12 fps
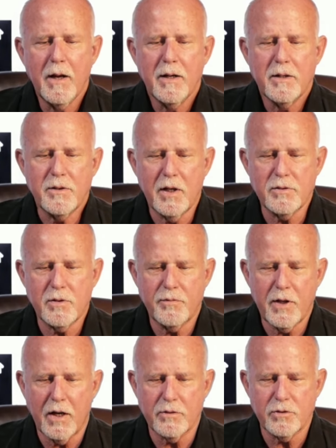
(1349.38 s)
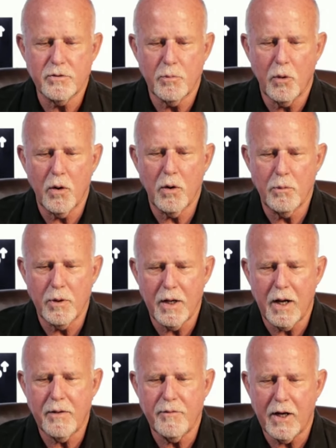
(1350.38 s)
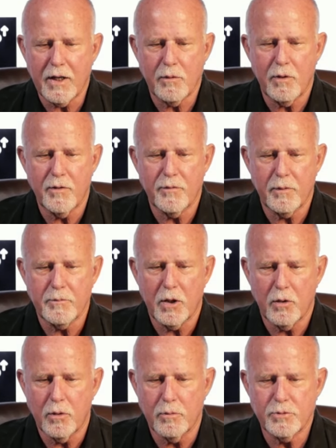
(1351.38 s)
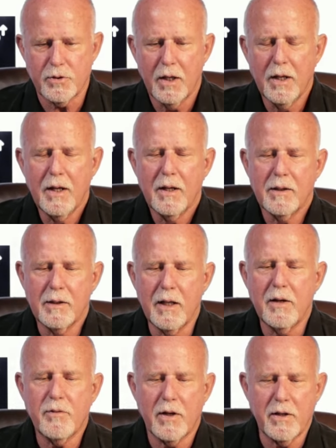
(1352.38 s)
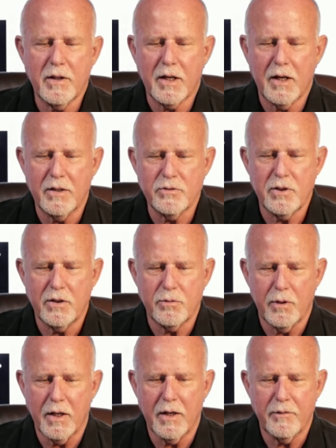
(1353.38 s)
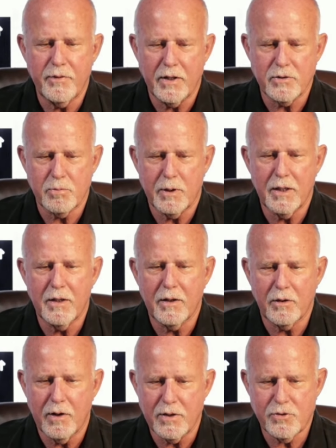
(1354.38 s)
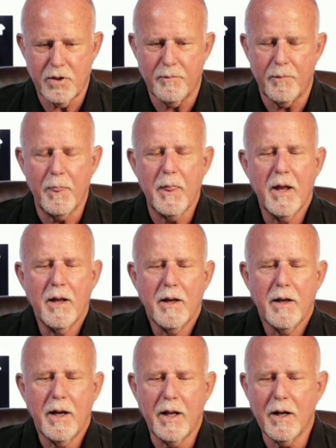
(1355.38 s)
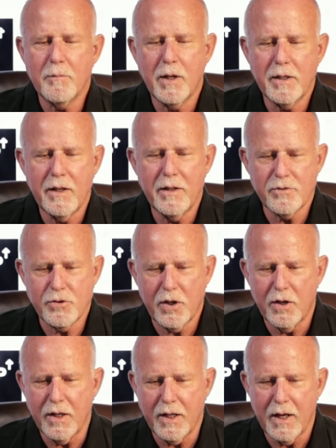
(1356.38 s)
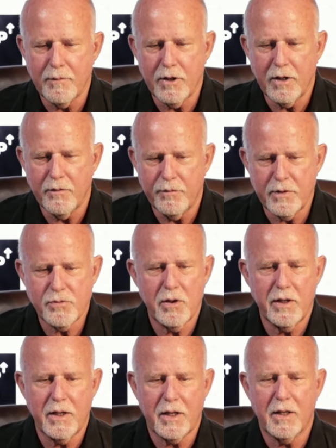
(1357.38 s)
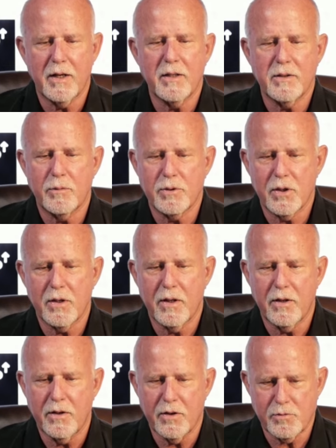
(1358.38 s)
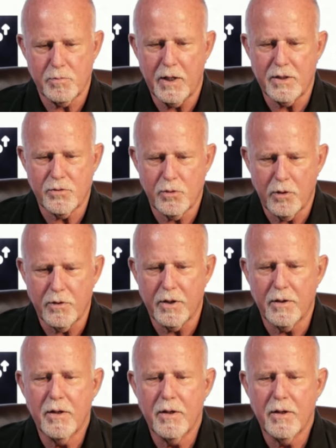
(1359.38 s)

Tens of thousands more who were not evacuated from their homes live under the constant threat of Hezbollah aggression. And on Monday, the Security Cabinet officially declared the return of the displaced northern